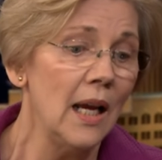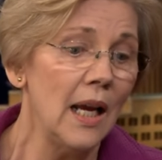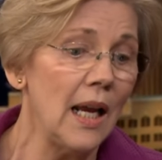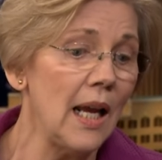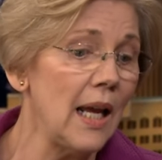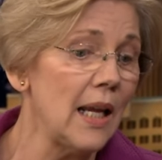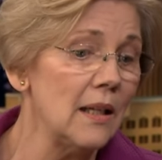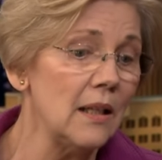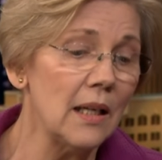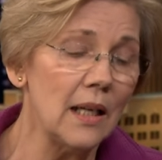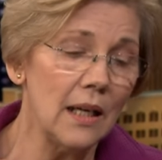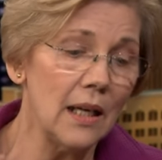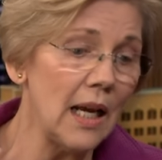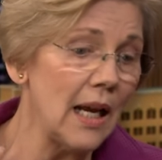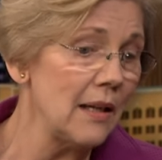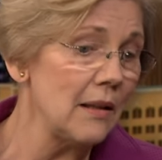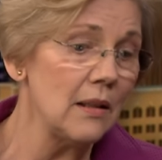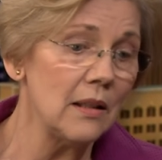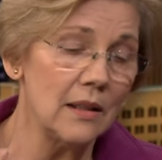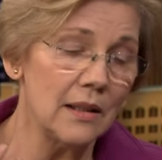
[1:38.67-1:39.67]
And,
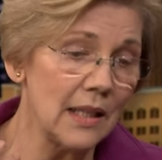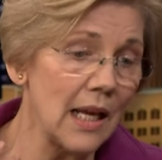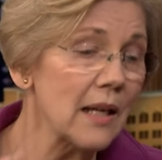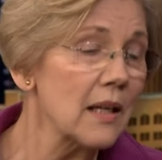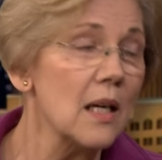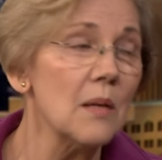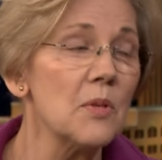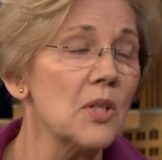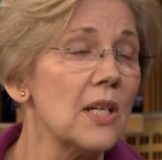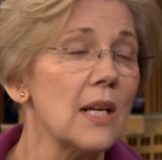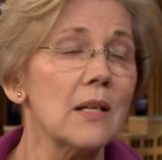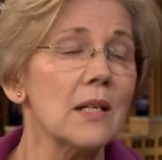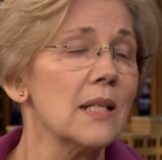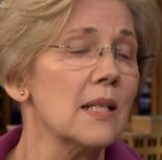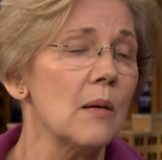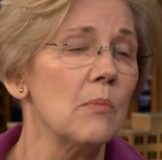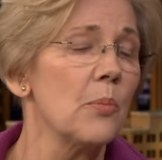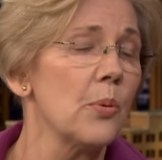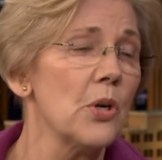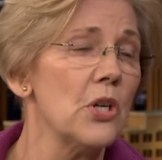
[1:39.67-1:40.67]
and that comes down to
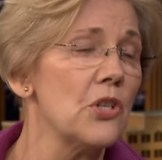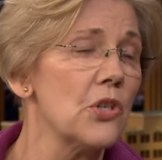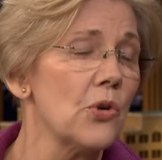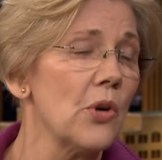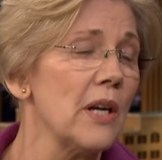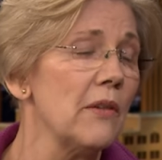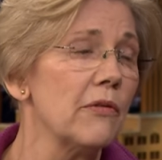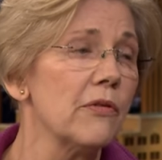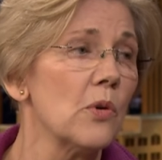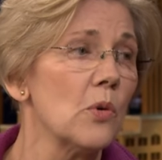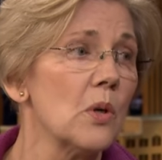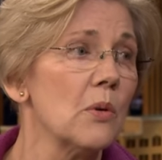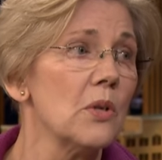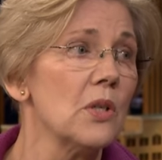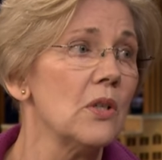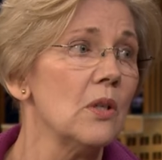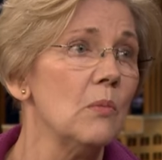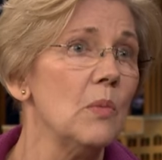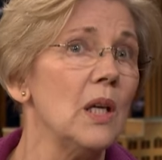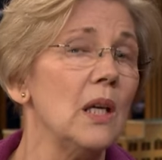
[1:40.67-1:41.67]
something pretty
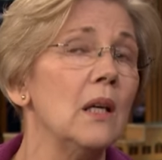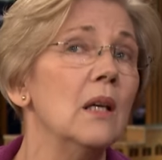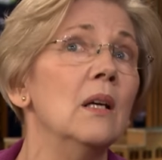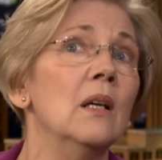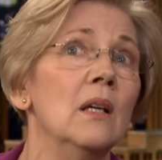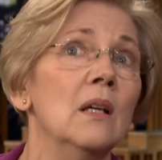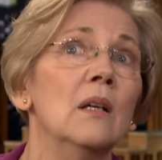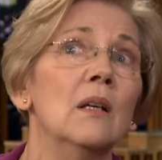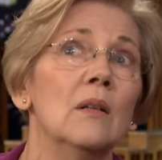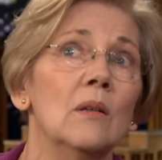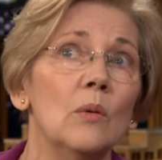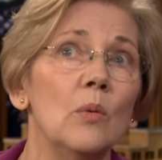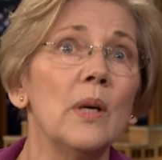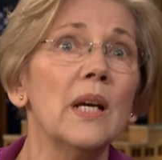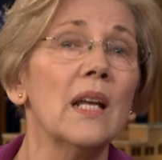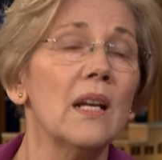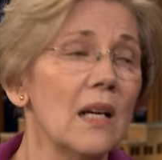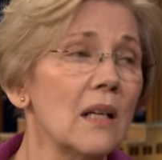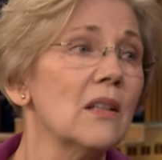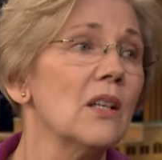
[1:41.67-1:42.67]
straightforward to me. We
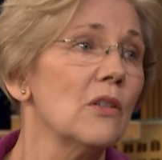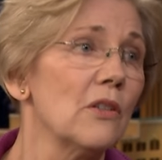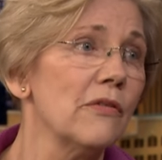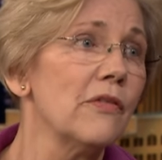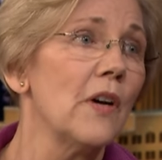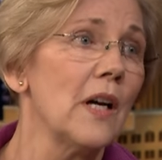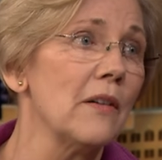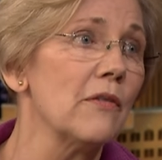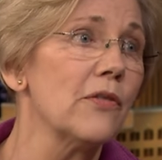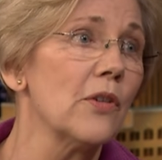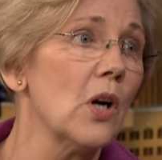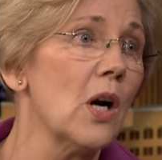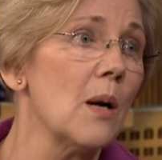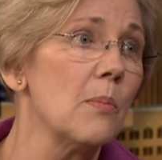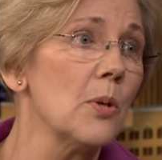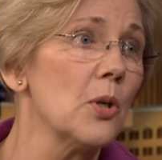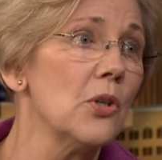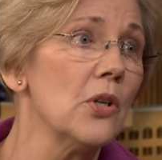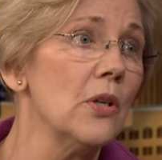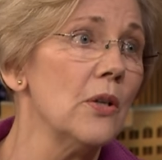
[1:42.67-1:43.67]
get out there and fight for
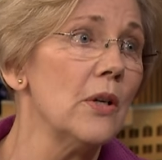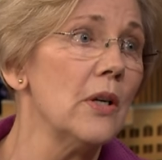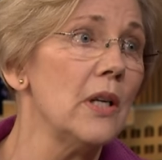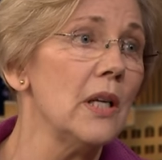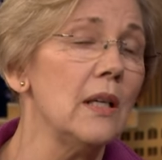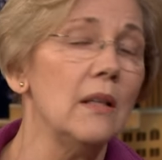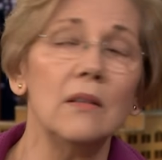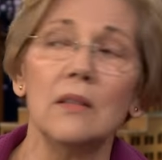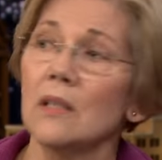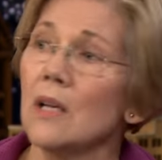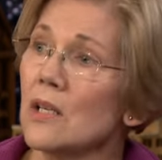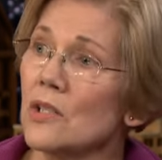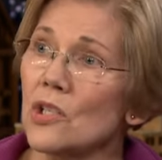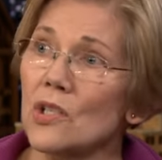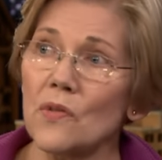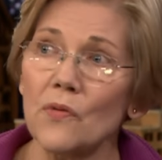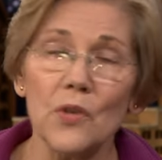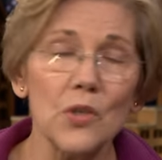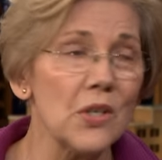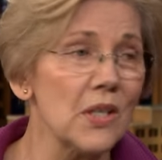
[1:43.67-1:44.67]
opportunity, not
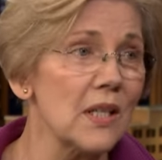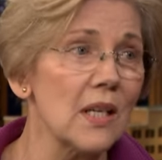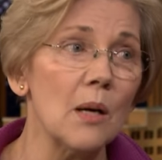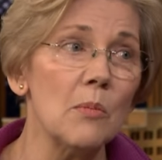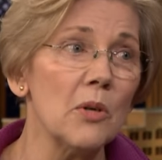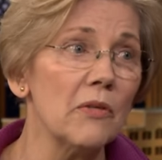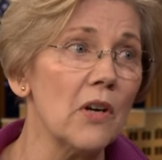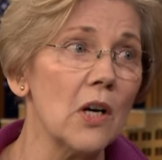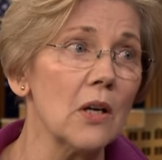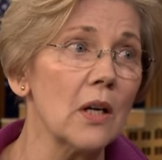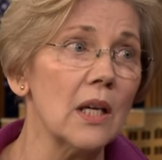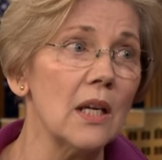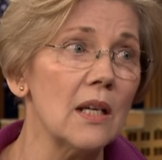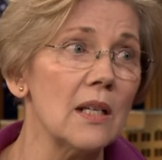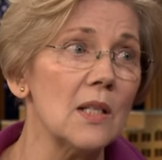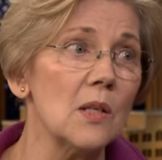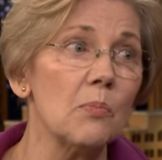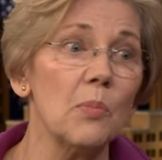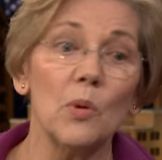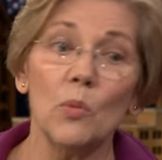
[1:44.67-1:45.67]
just for some of our
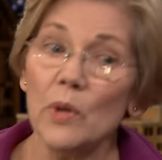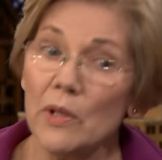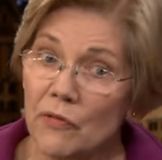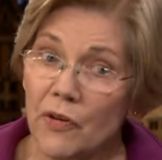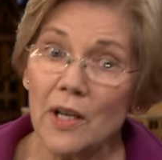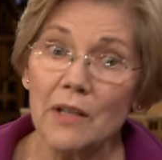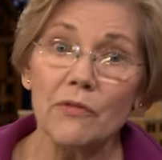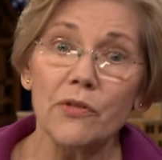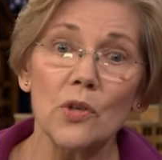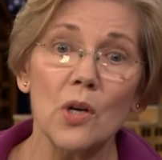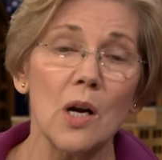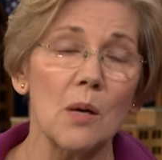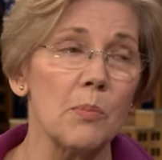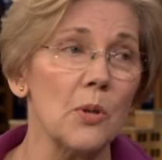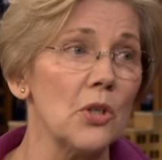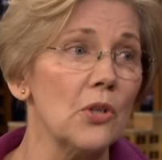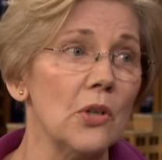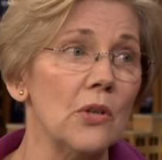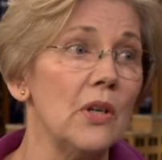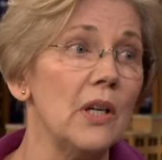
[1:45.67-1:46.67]
kids, but we fight for
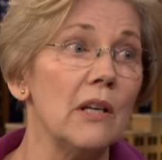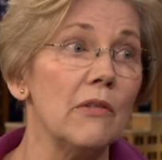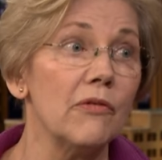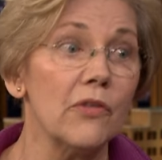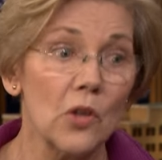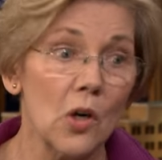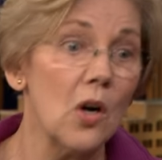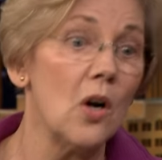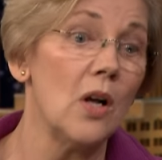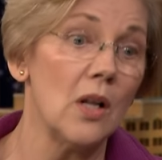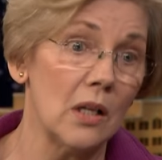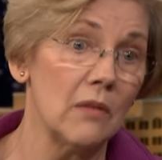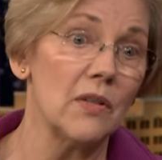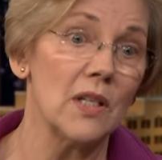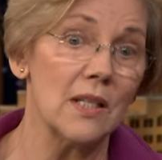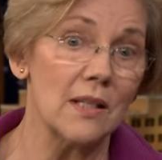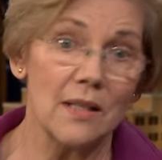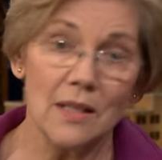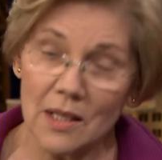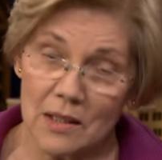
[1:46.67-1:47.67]
opportunity for all of
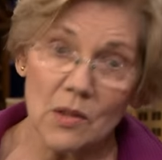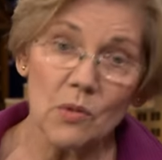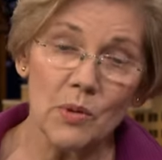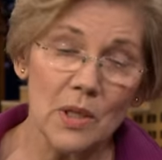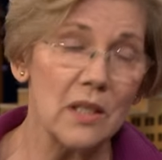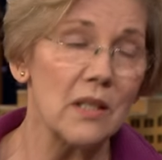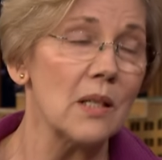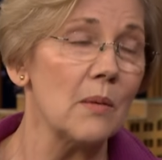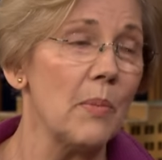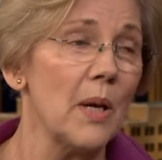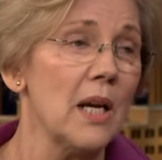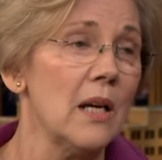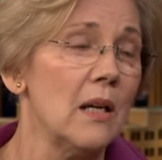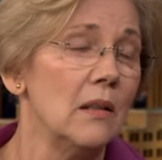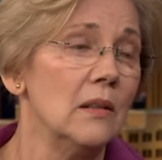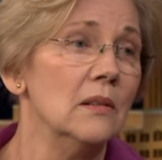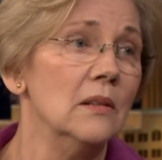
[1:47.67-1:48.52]
us. That's what it's about.